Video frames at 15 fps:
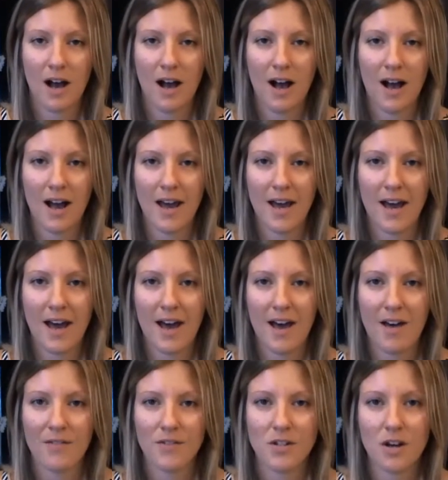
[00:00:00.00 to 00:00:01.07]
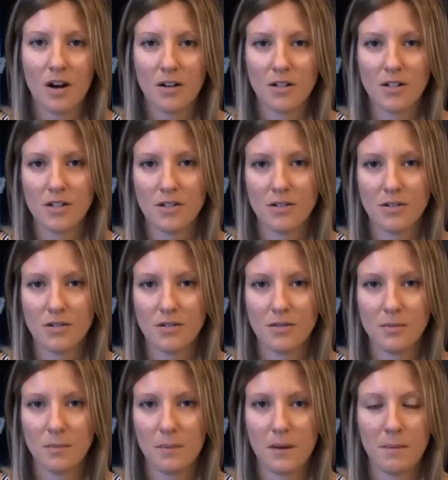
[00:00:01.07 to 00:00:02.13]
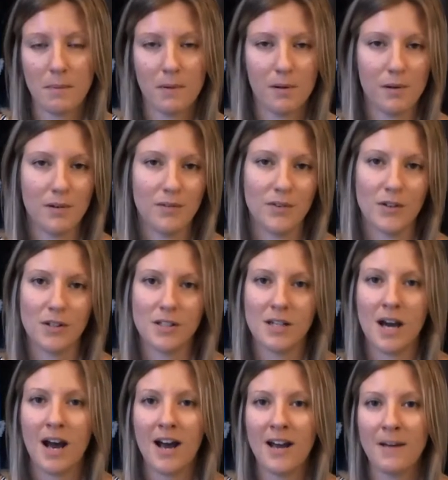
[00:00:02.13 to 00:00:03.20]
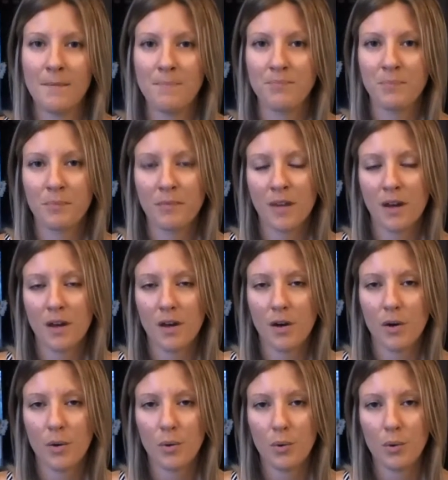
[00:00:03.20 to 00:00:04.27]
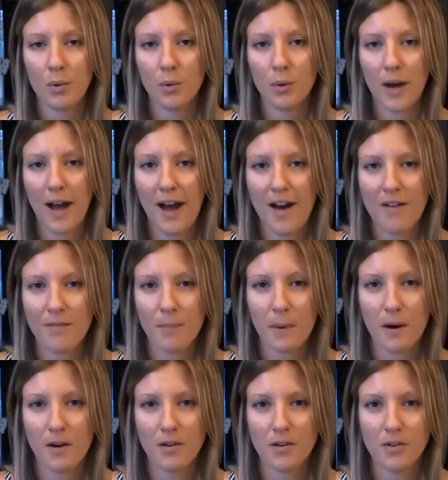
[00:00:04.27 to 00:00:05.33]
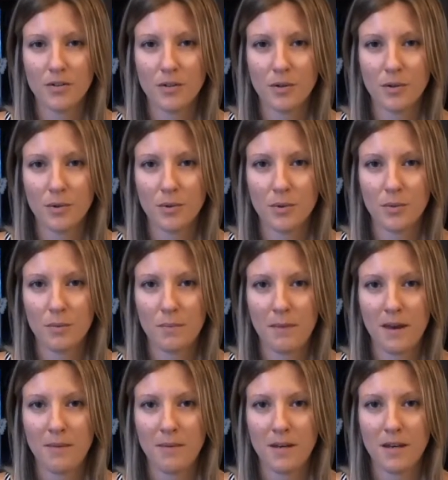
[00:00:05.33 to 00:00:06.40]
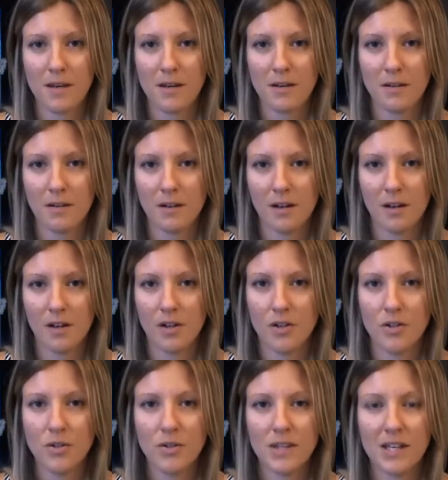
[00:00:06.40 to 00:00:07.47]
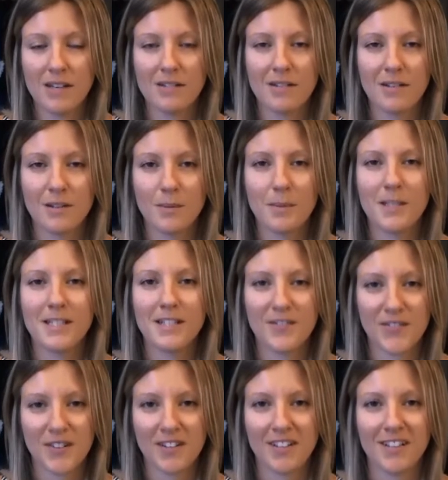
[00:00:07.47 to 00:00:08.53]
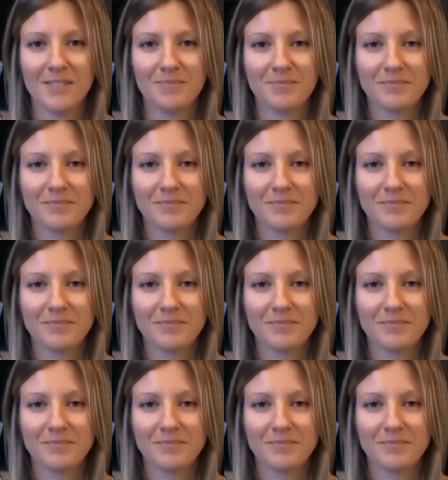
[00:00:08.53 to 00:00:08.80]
I have talked to people over time who have partners who maybe do things a little bit differently